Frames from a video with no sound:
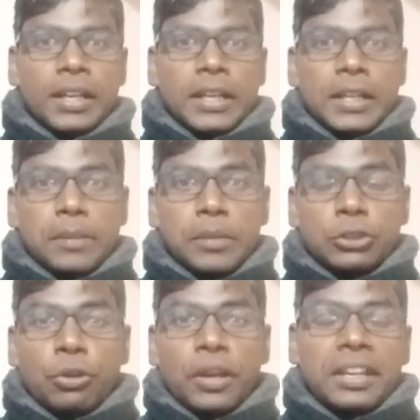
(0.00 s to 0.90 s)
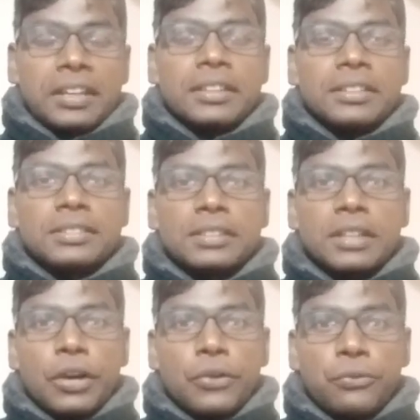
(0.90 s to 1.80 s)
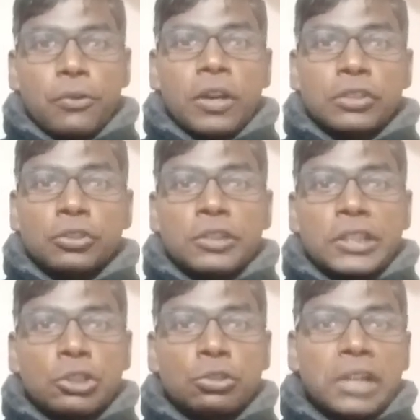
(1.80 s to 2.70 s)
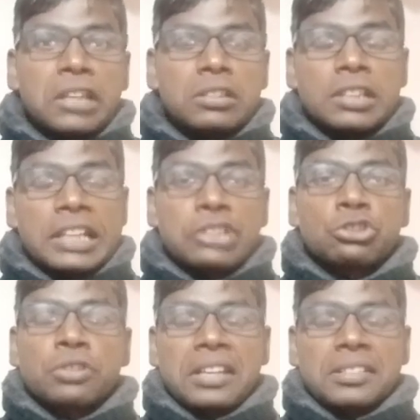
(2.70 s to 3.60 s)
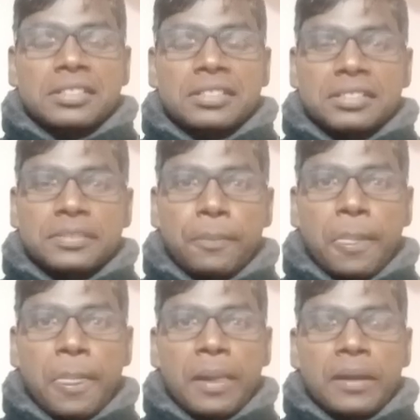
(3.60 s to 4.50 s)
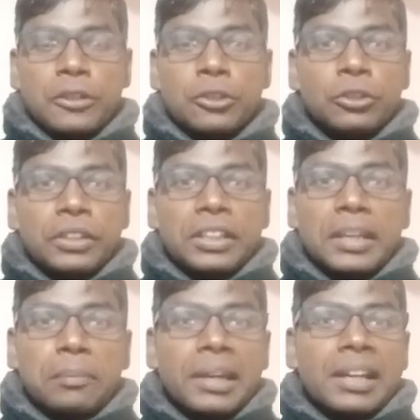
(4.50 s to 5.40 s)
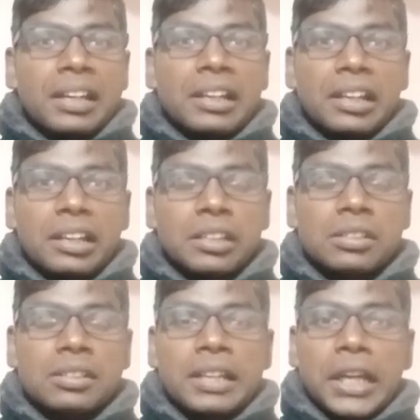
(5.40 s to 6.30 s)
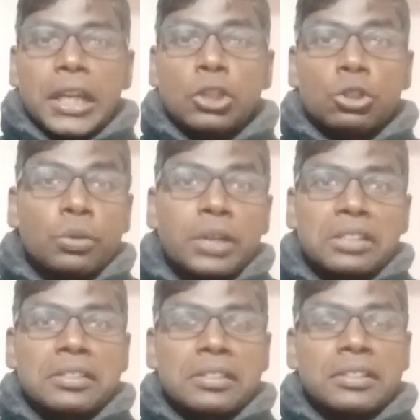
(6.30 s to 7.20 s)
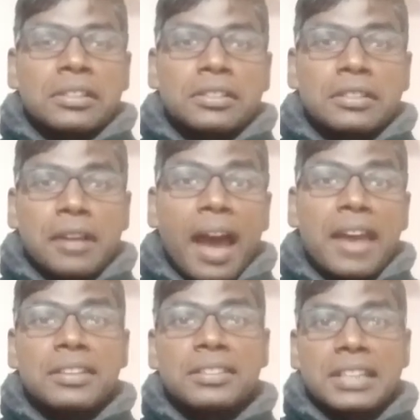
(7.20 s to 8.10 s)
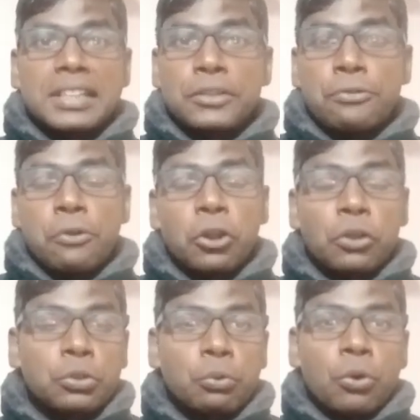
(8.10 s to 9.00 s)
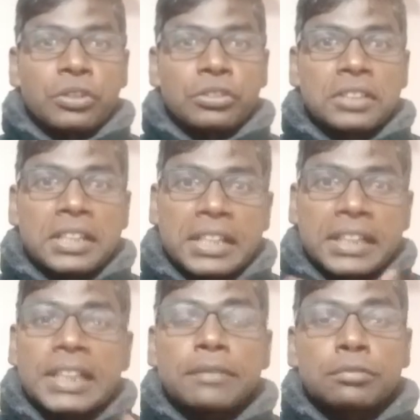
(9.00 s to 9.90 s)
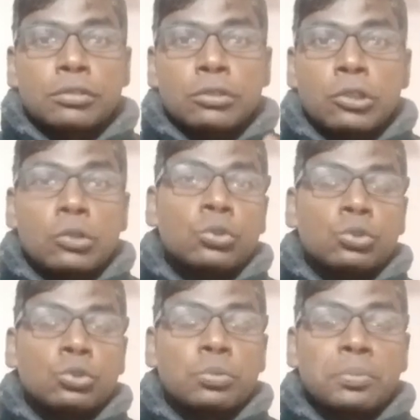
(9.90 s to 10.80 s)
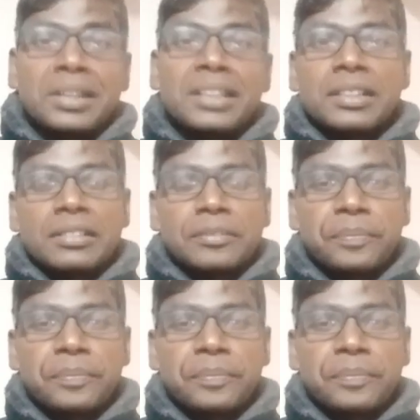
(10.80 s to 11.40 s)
Number 3 is focus on intonation and stress. In American English, intonation, the rise and the fall of the voice, gives clues to meaning.